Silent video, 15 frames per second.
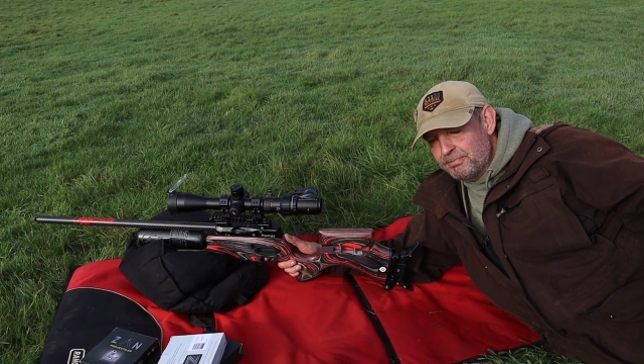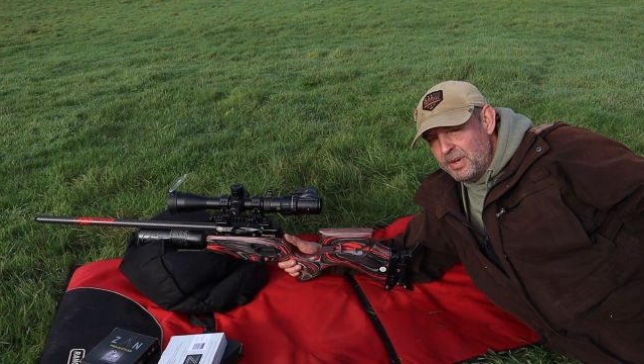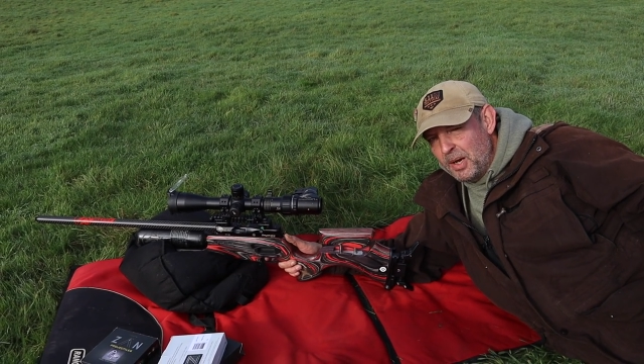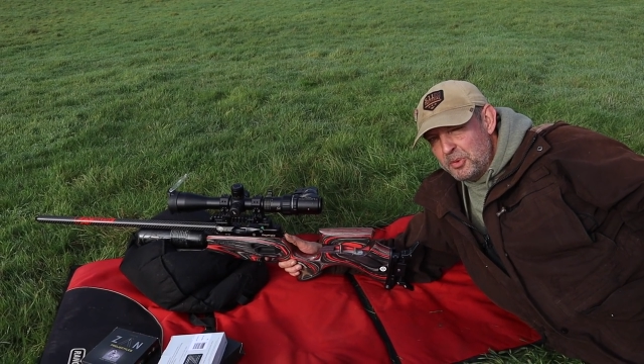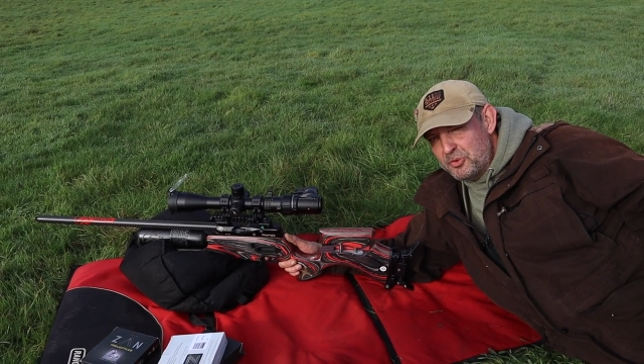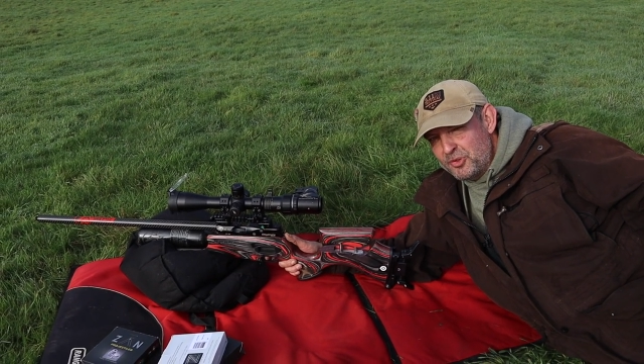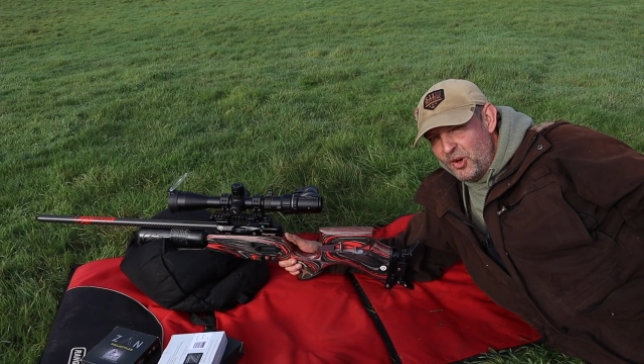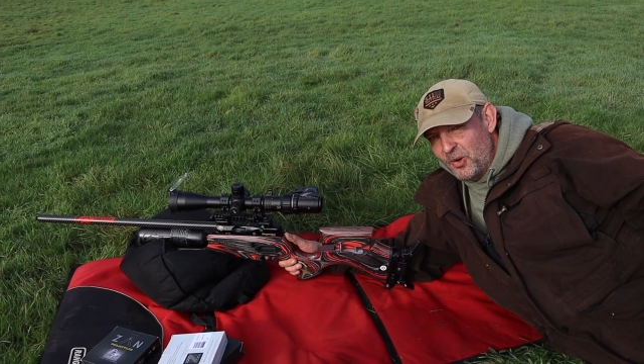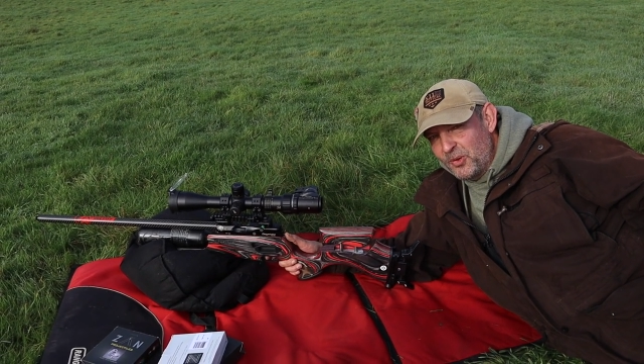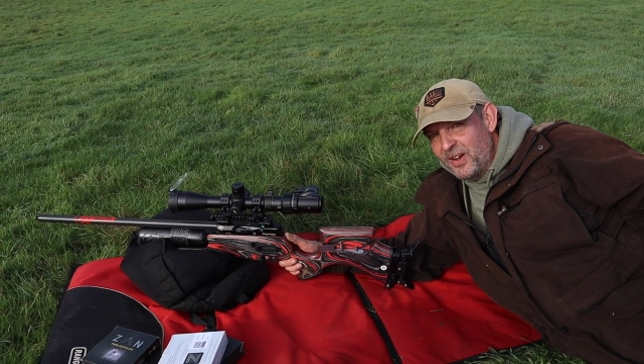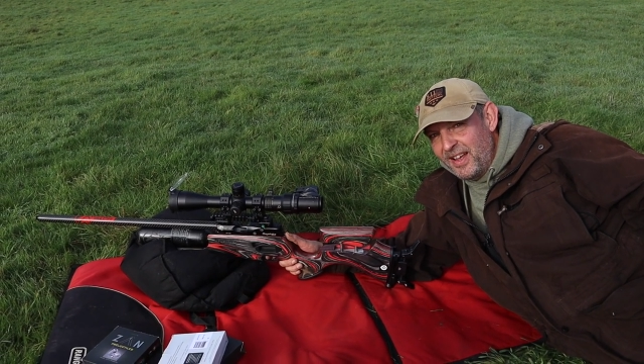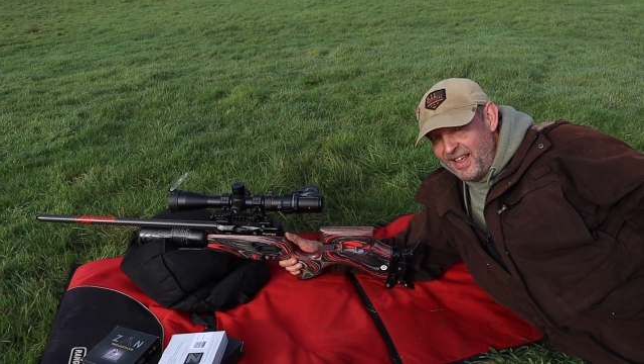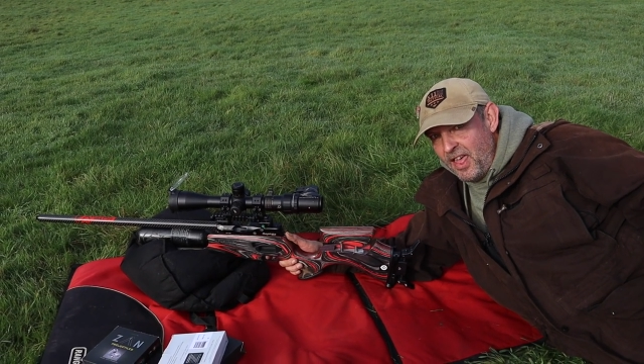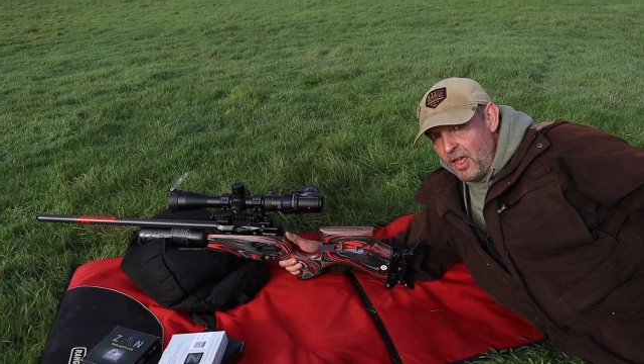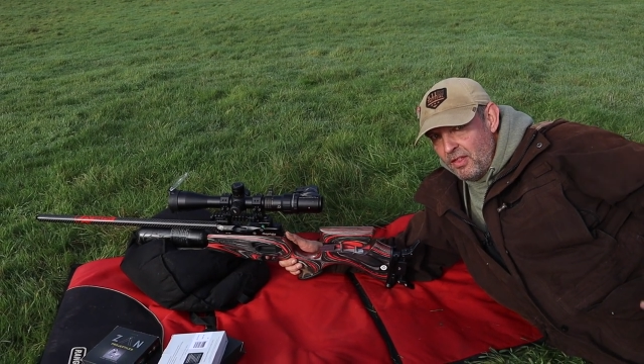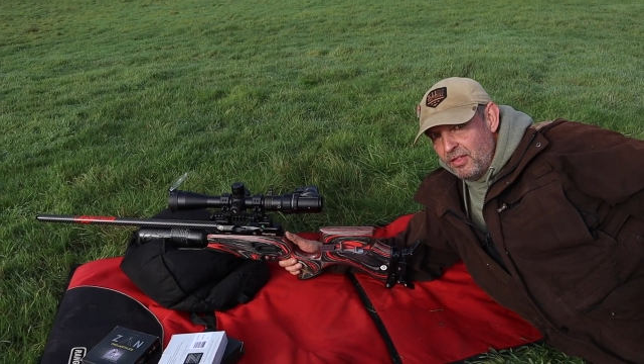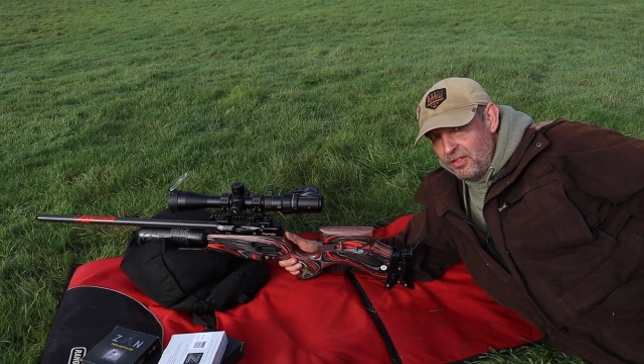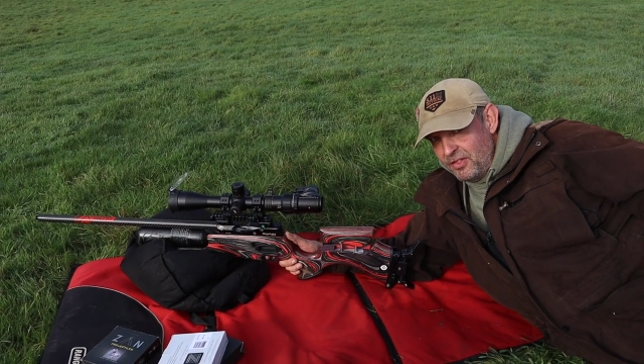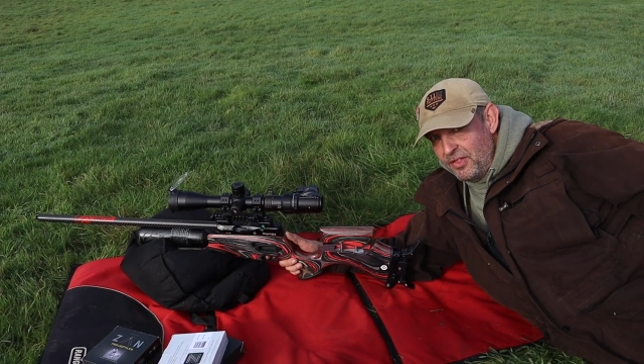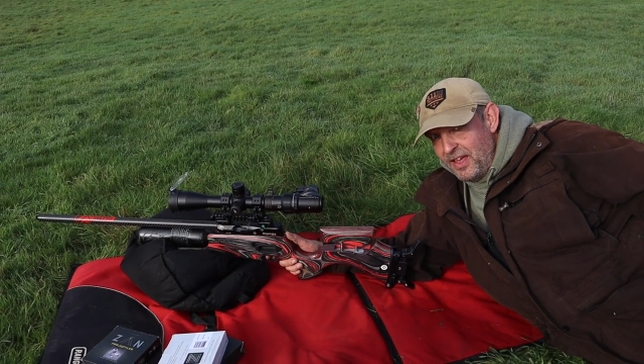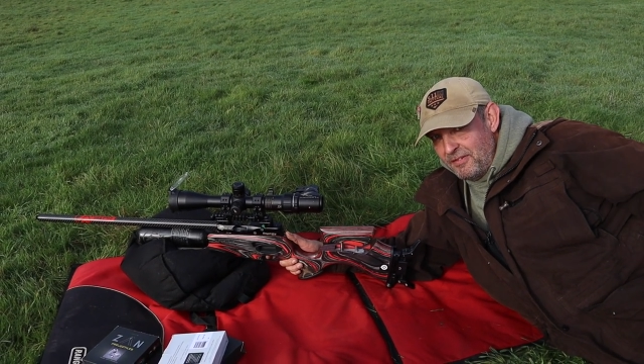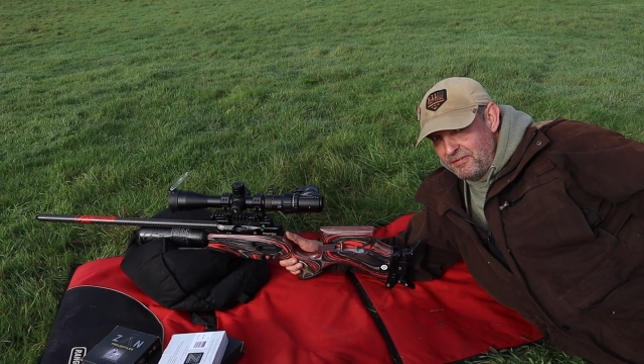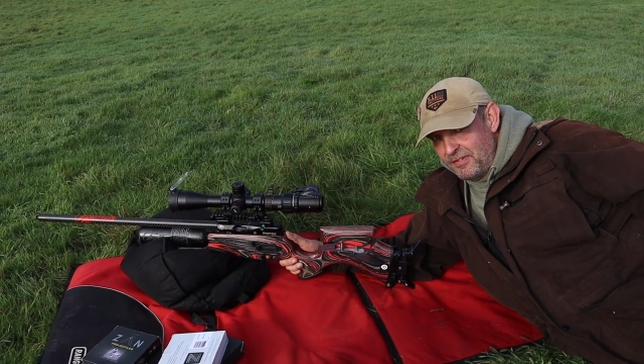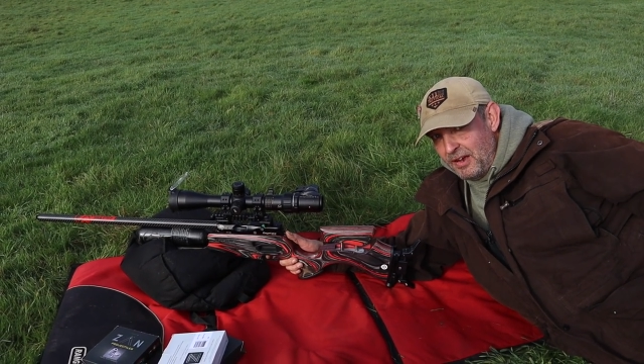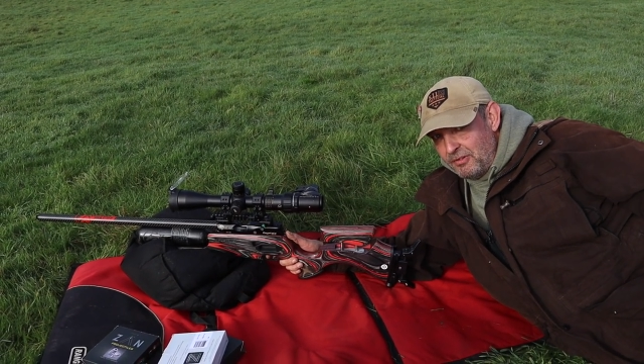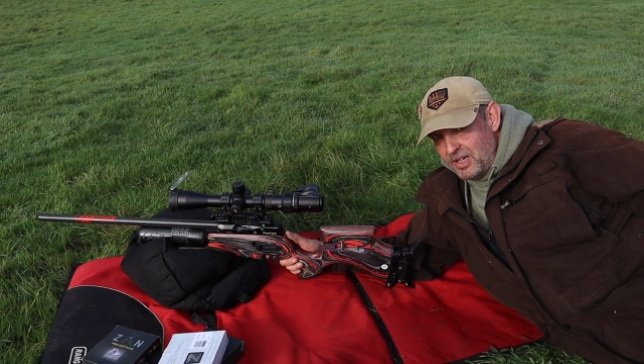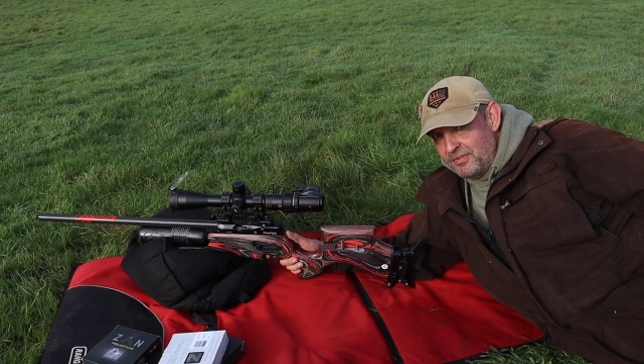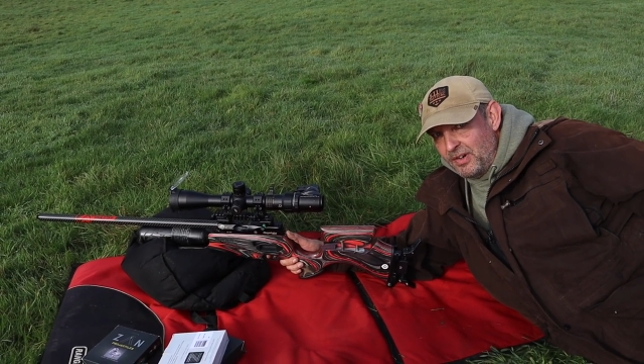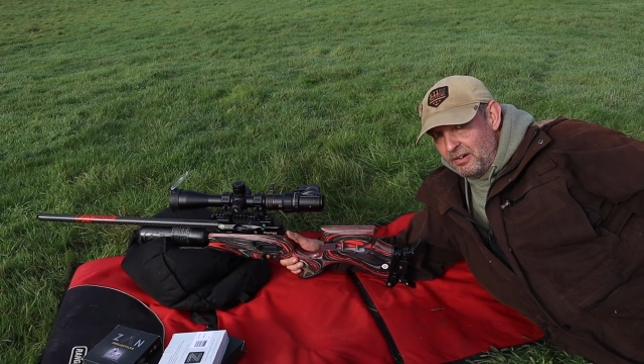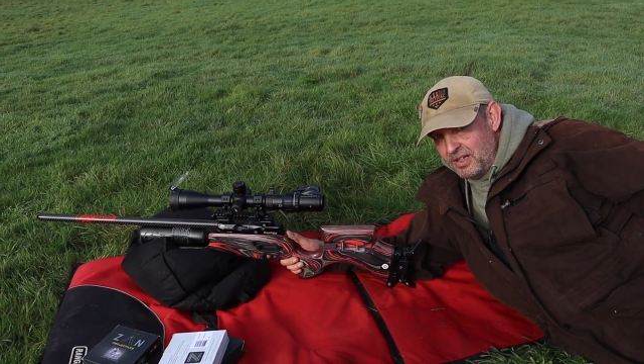I was wrong. They're
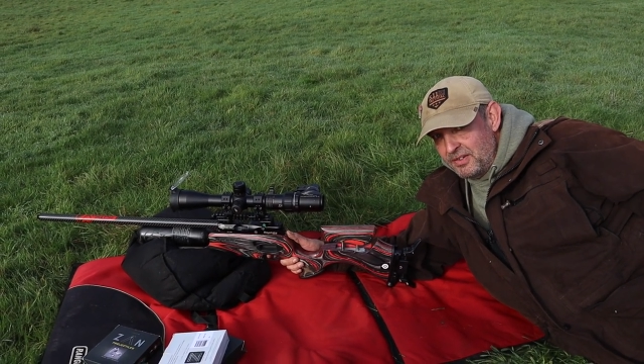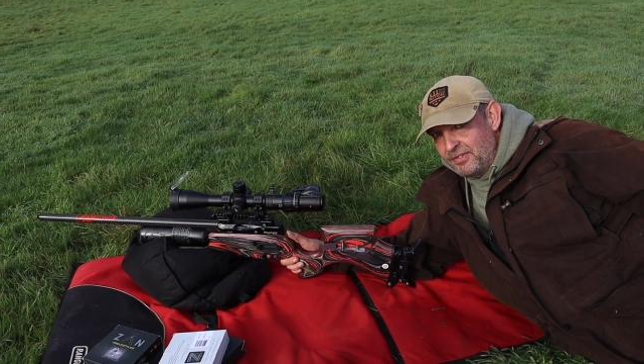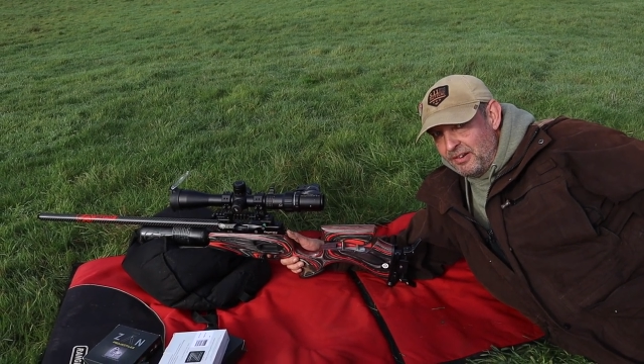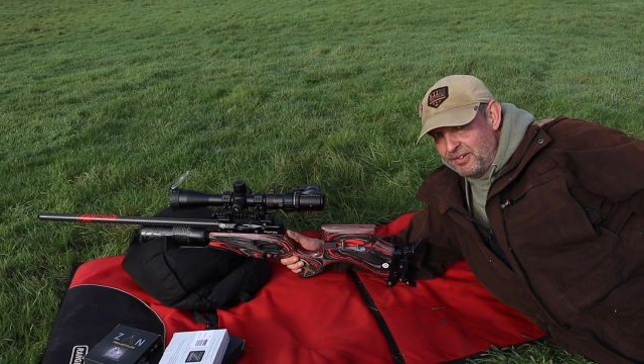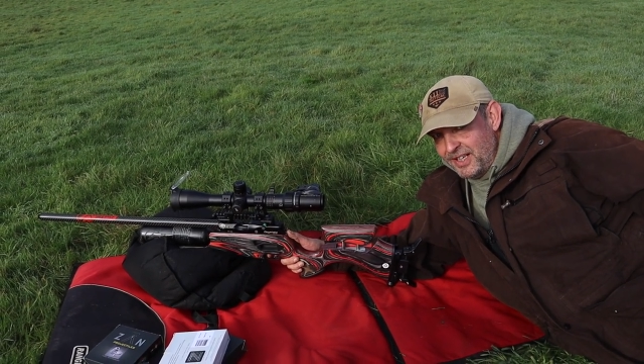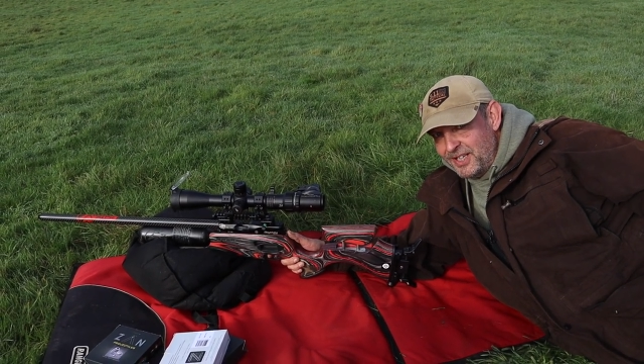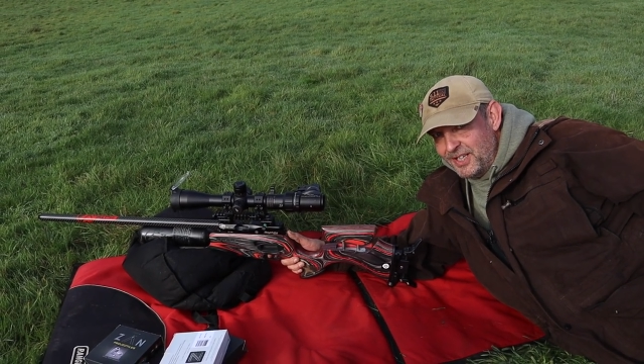very, very, very